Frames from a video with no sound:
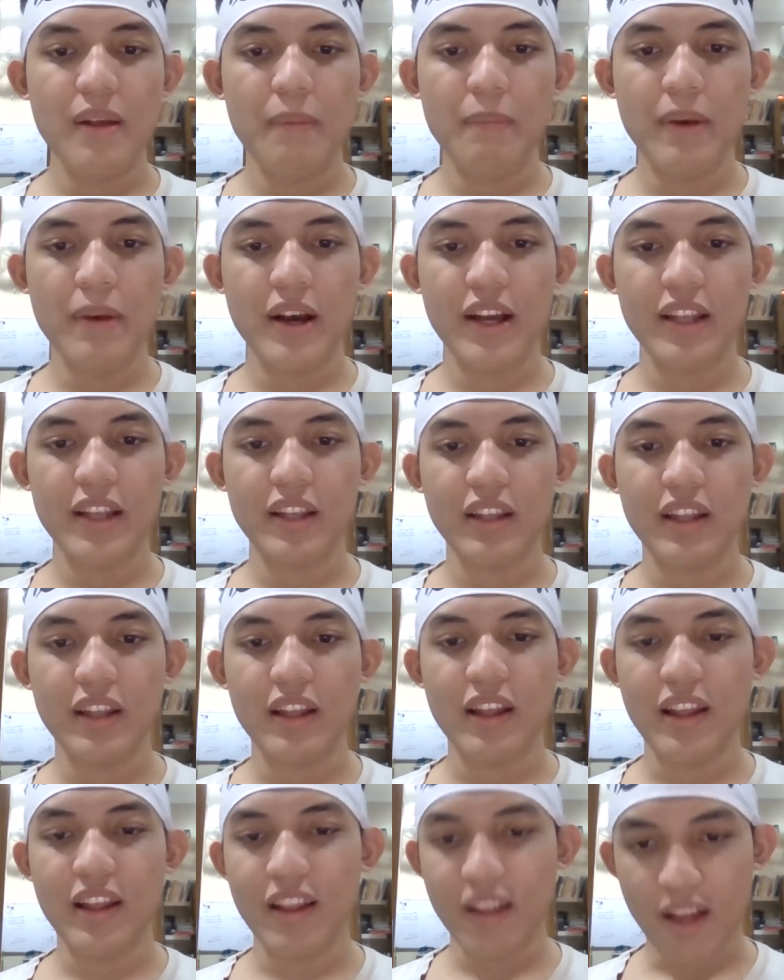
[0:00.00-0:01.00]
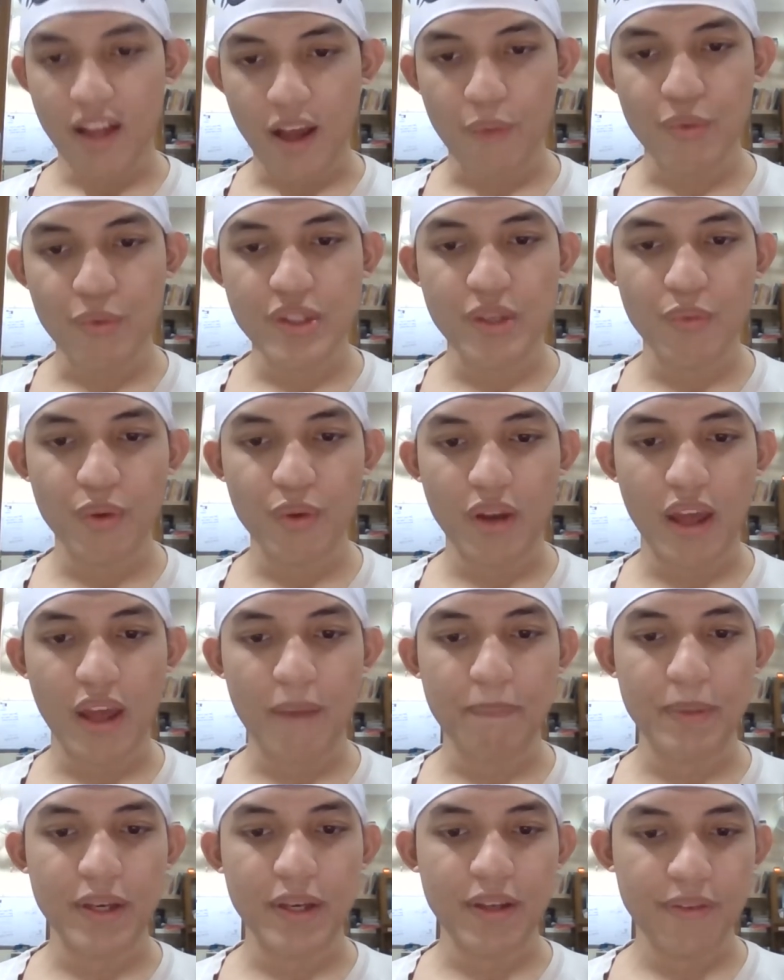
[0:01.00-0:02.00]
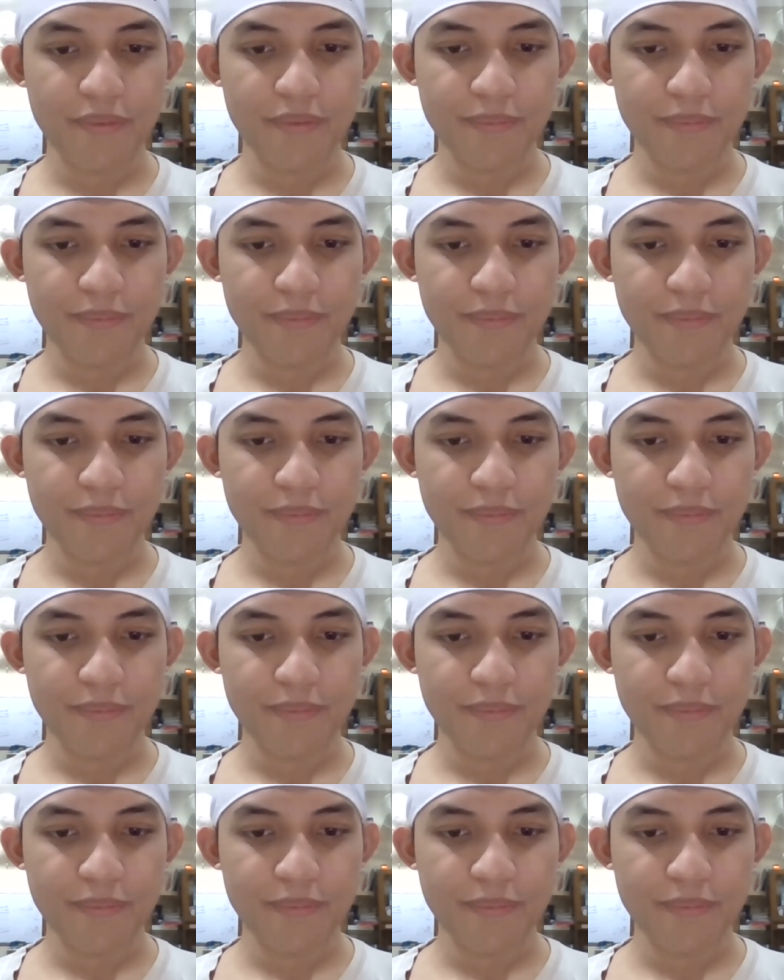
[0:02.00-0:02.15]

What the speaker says: but I wish it will happen.